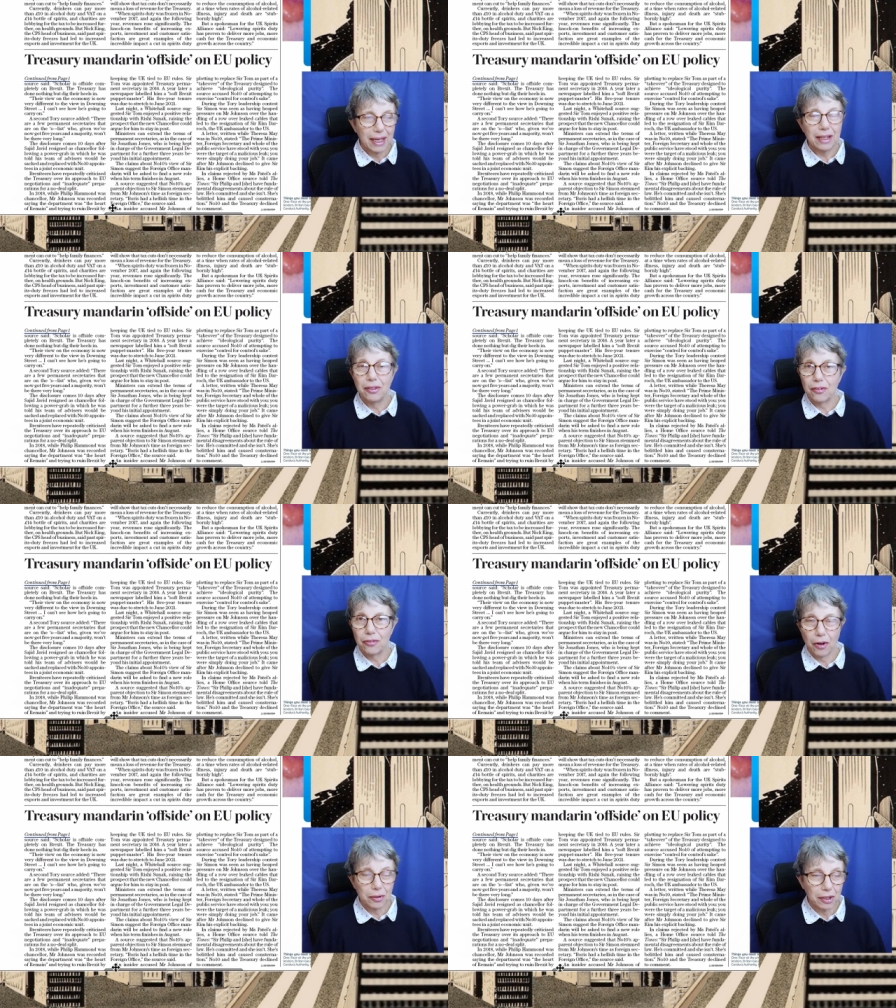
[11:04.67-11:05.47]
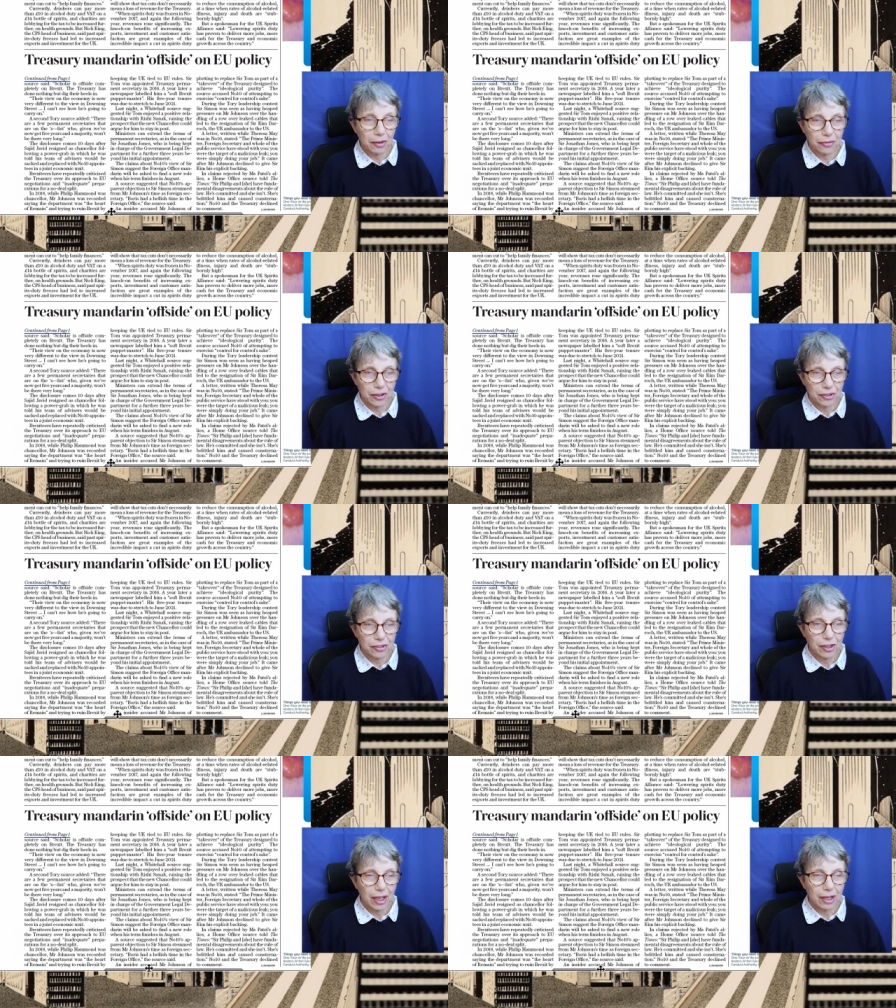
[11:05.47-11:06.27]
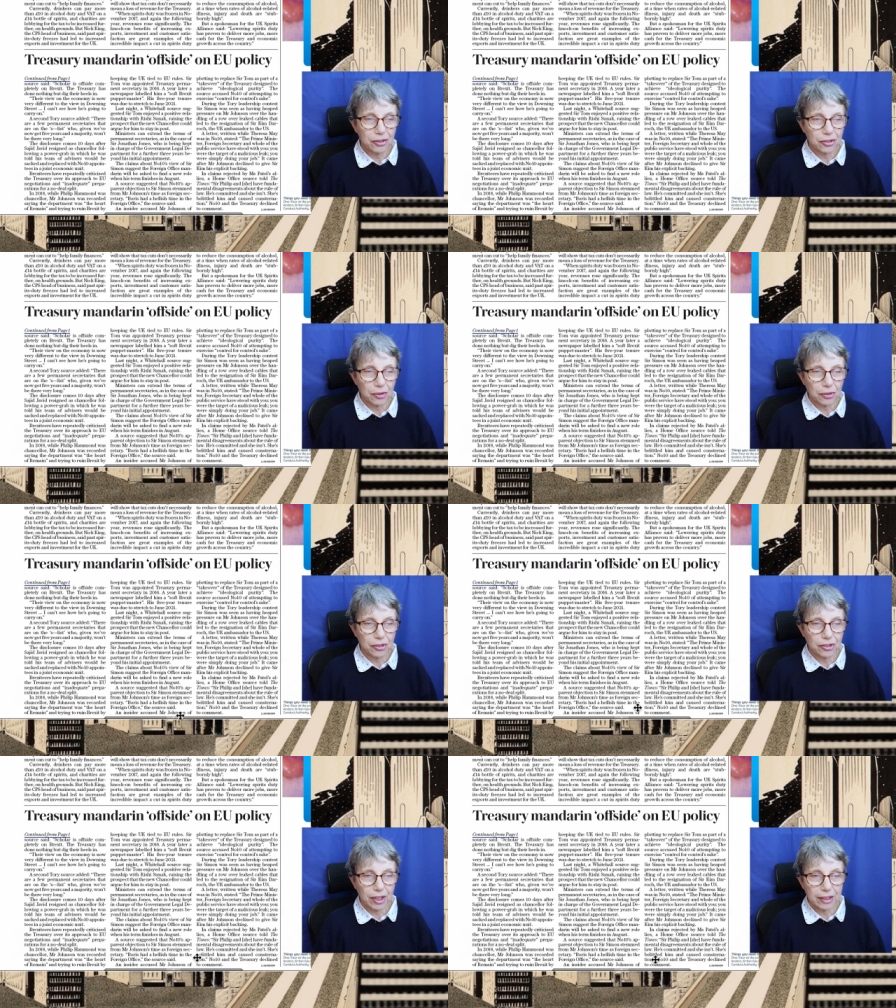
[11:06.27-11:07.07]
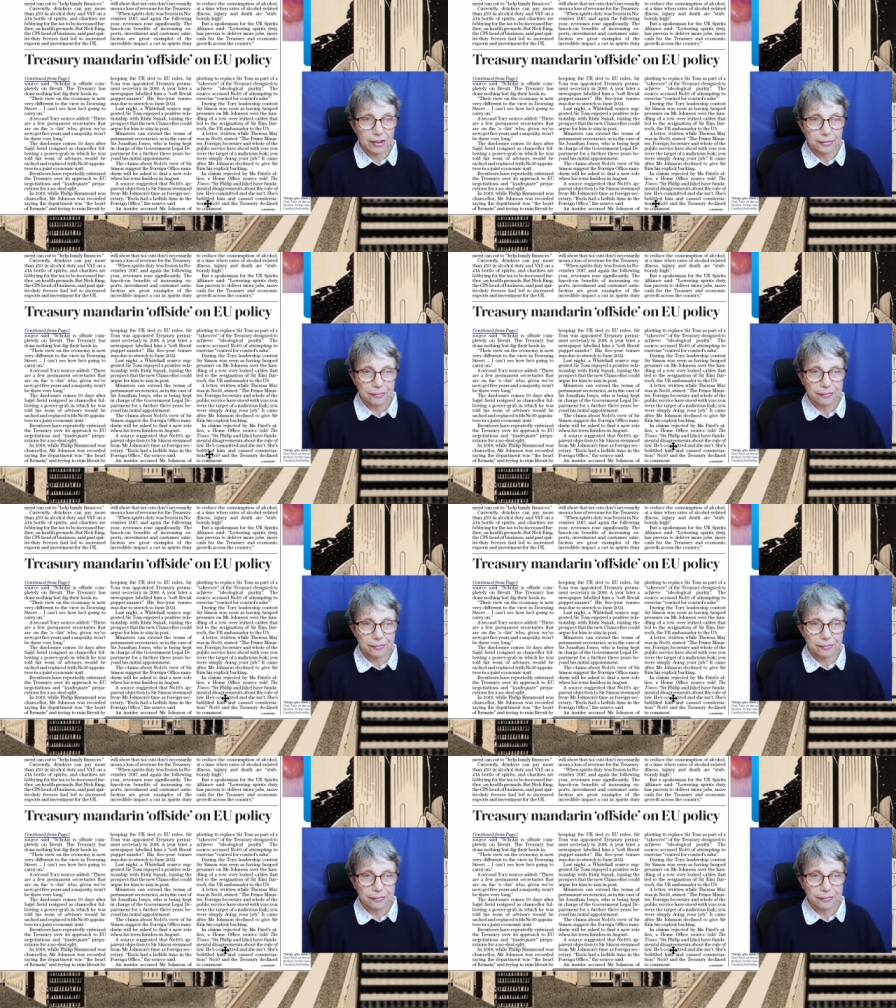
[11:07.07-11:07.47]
in the Foreign Office, a source said.